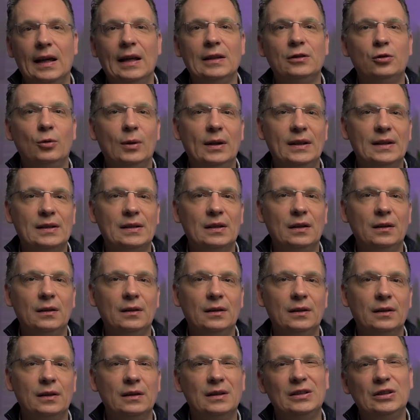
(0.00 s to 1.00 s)
As a
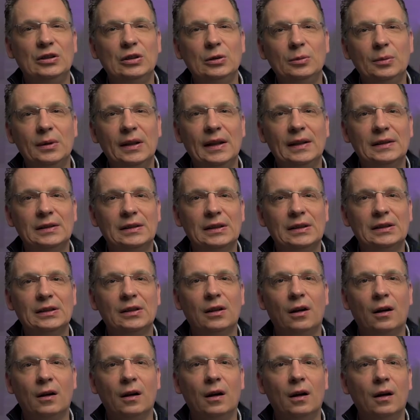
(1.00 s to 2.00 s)
result, zoom lenses
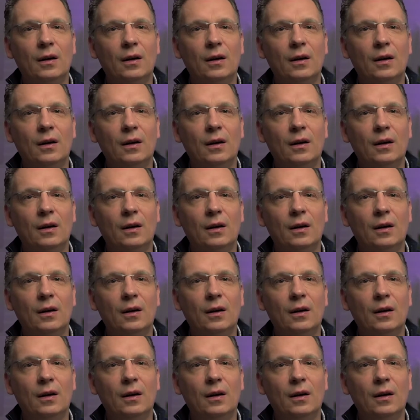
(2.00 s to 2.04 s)
are